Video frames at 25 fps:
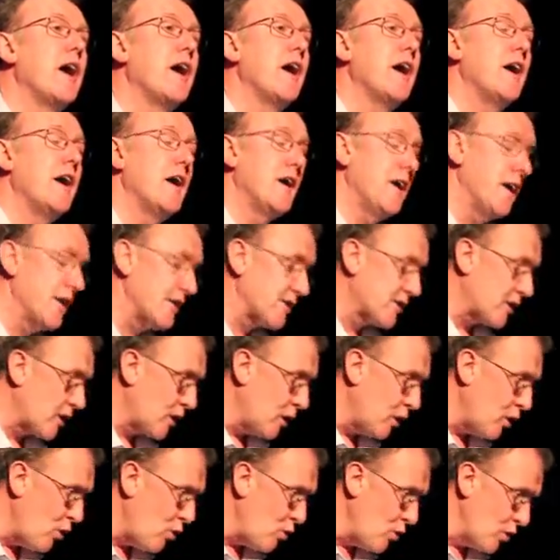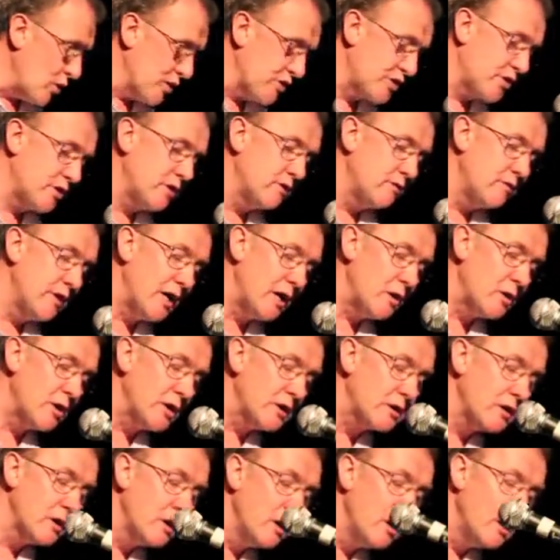has closed, now
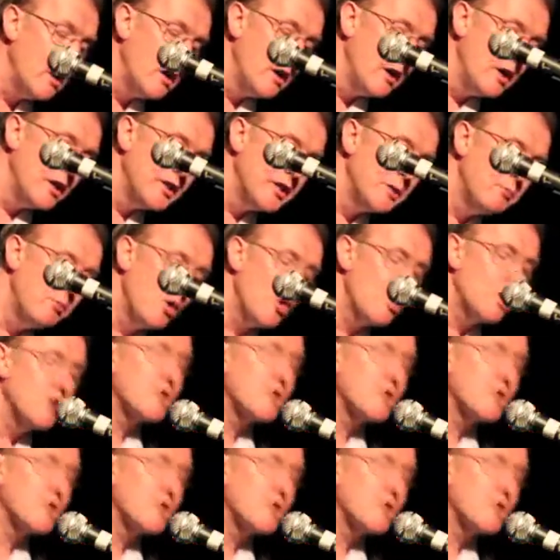that the